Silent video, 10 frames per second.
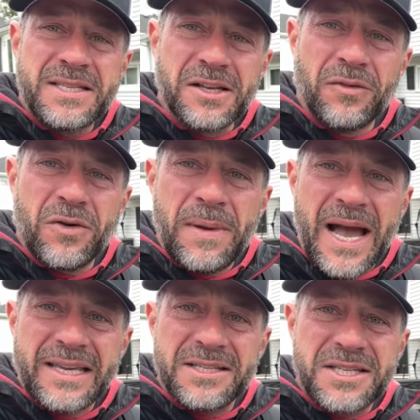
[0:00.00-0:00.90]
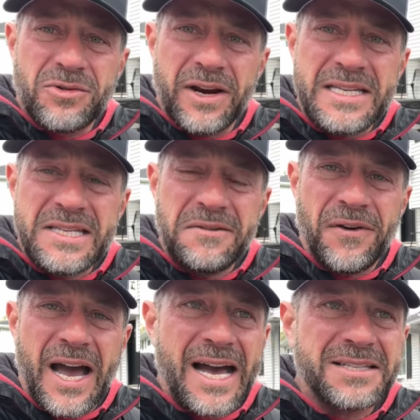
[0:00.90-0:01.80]
Silverback is crazy
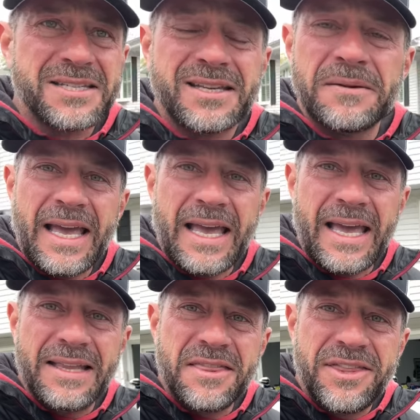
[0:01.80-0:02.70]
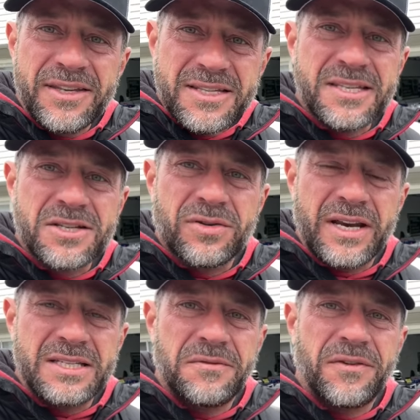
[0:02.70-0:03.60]
fast and this is
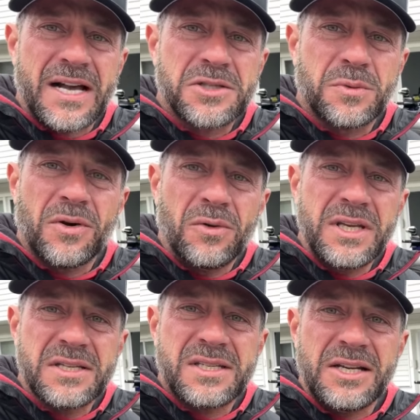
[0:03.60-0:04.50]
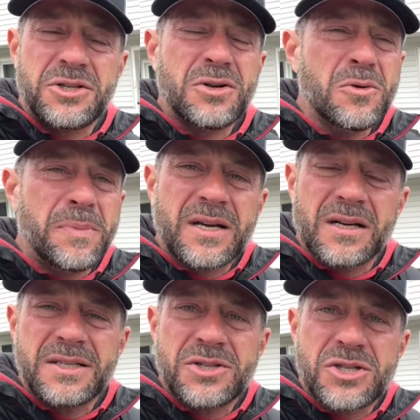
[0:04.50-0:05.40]
crazy fast with only a Stage two
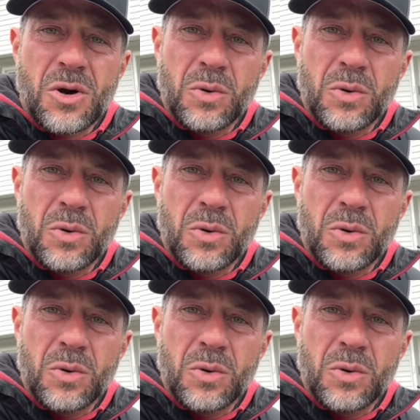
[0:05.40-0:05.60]
because it's so